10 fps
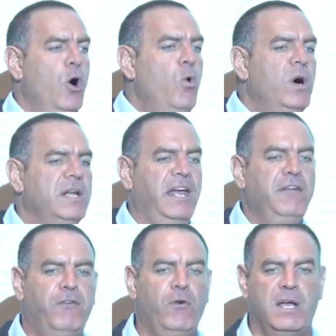who are the
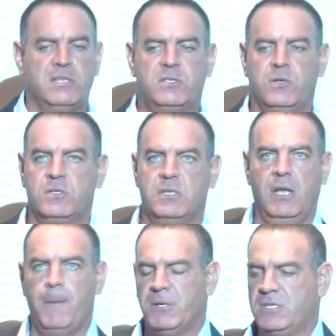influencers in
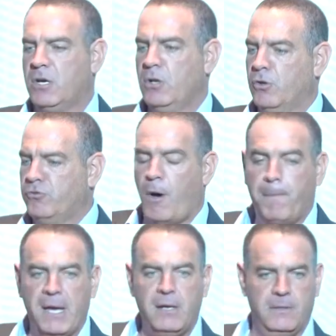a particular
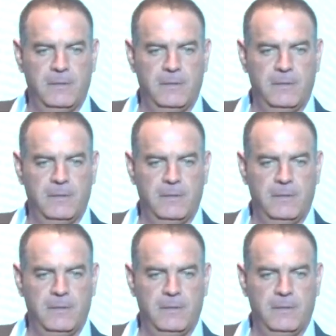topic.